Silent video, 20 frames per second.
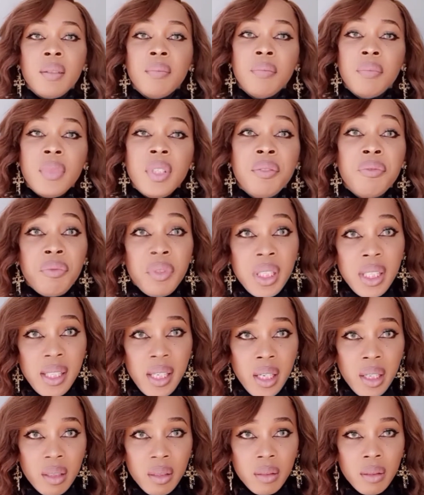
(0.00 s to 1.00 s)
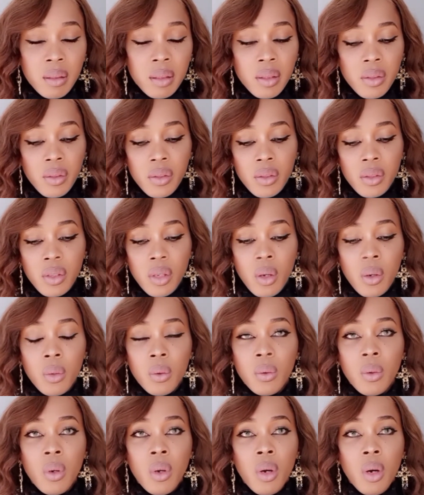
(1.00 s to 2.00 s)
in retail. So
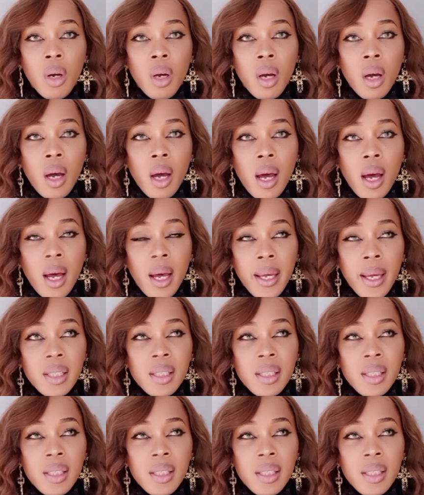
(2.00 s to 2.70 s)
I